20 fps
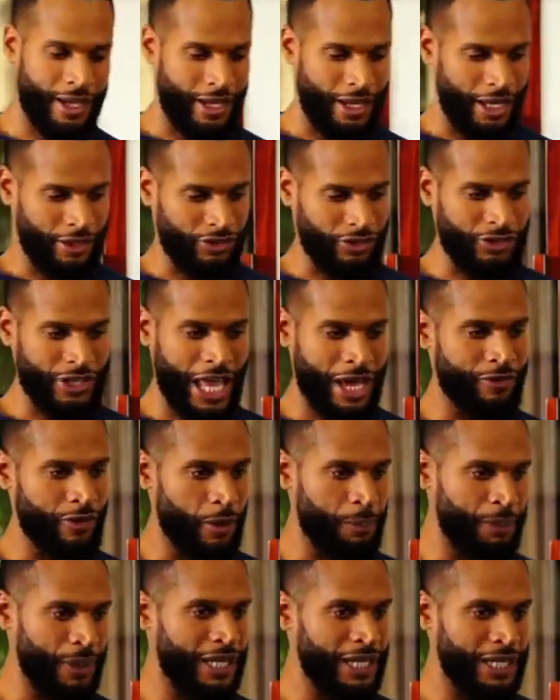It's
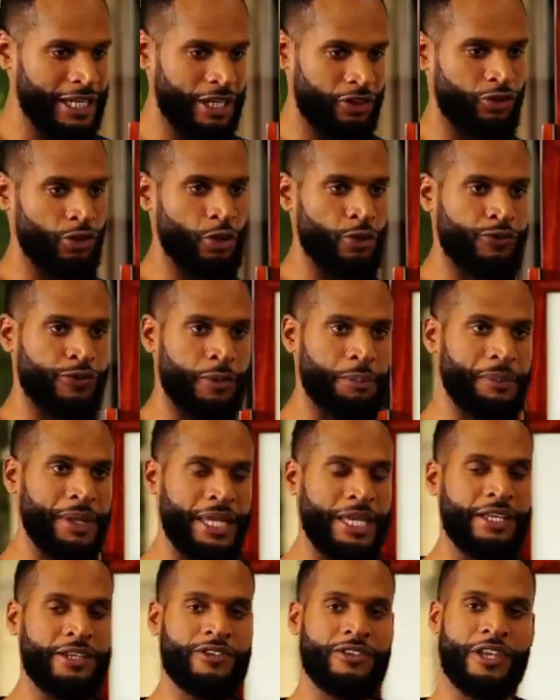never been an issue for
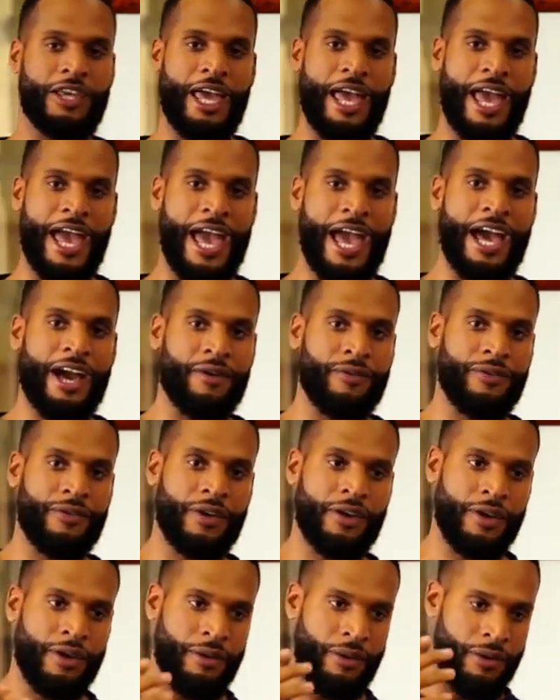me to have
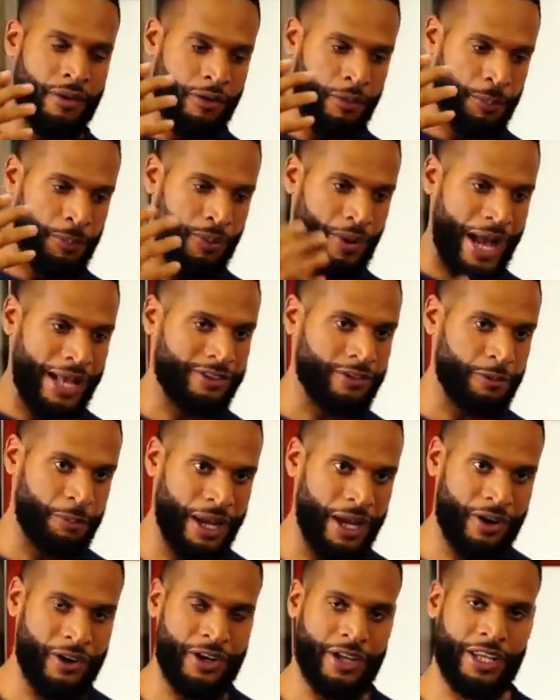
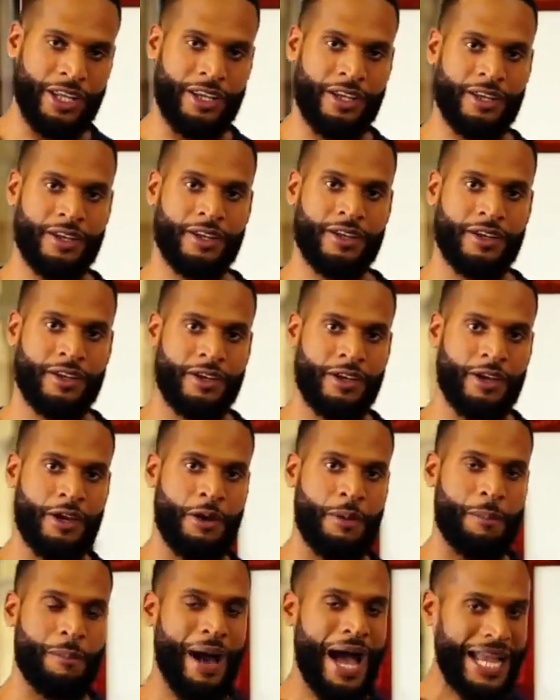prosperity.
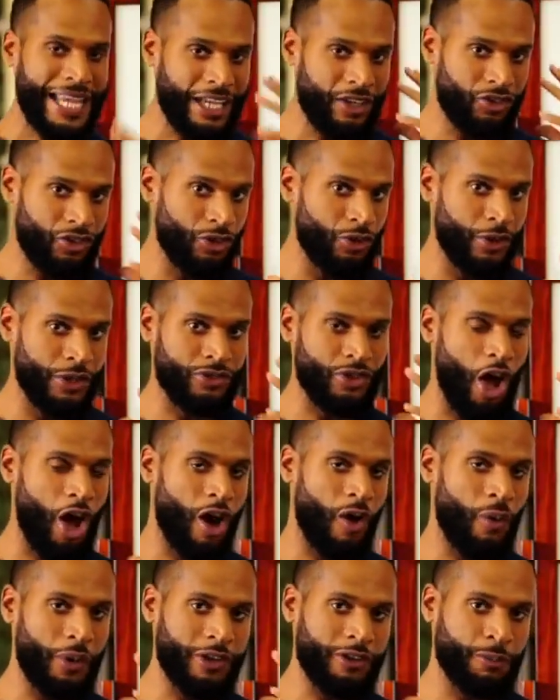My issue has
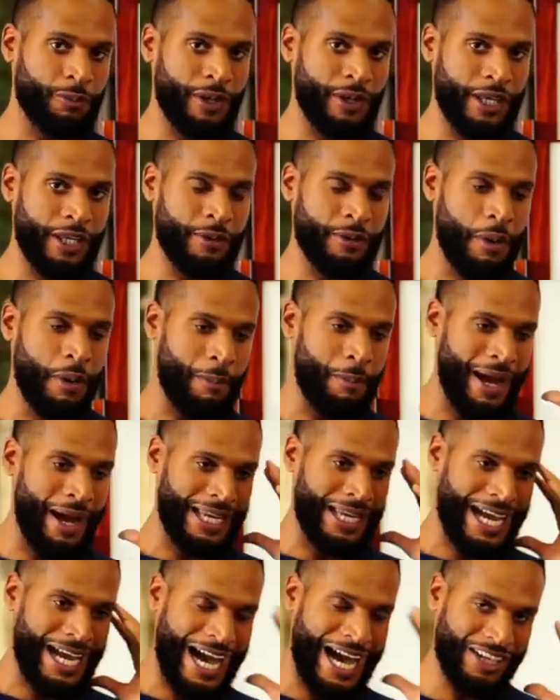always been my
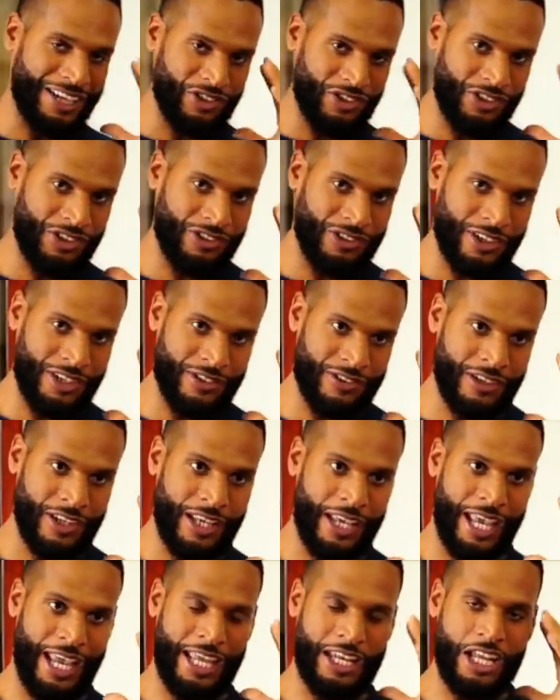consciousness
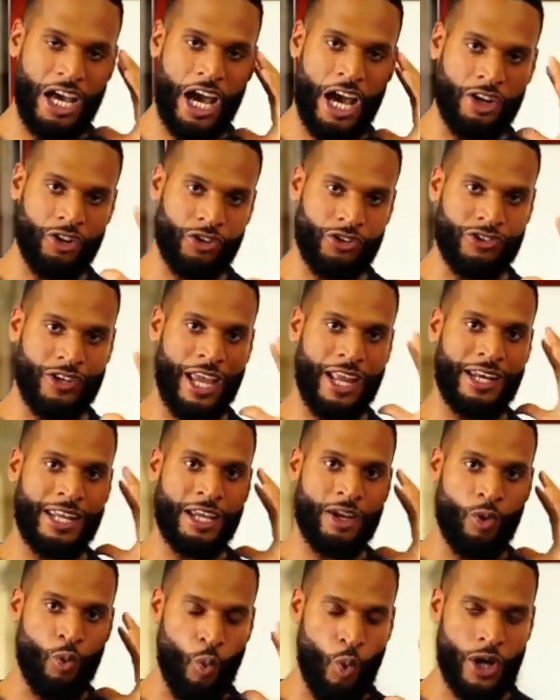and
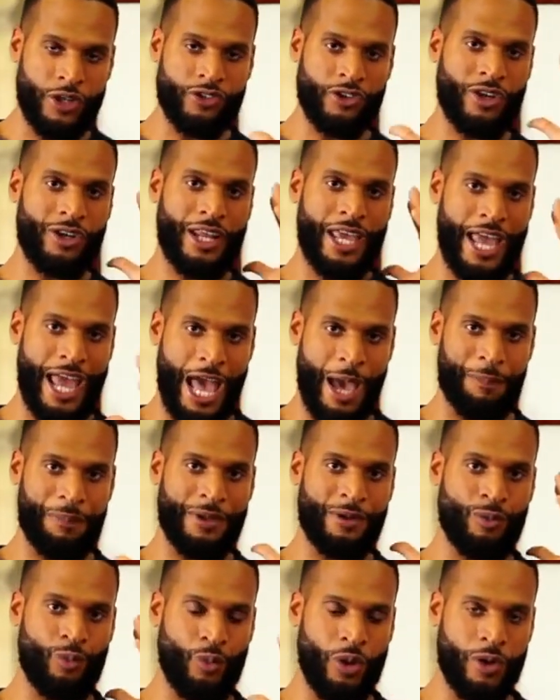understanding what's going to
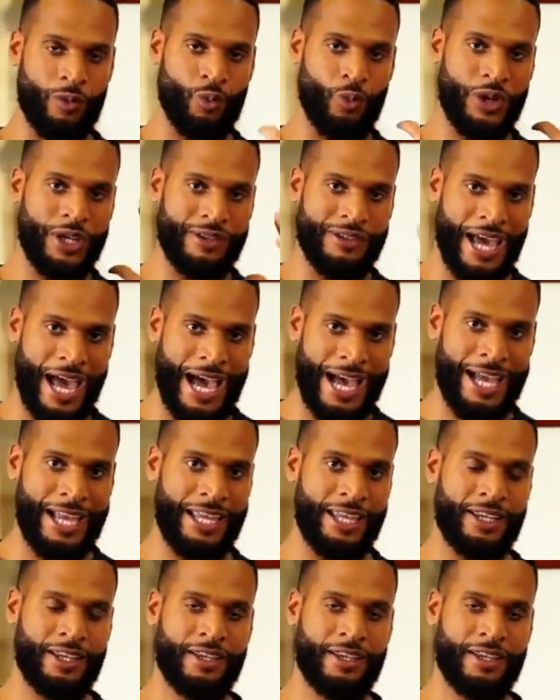happen when we die.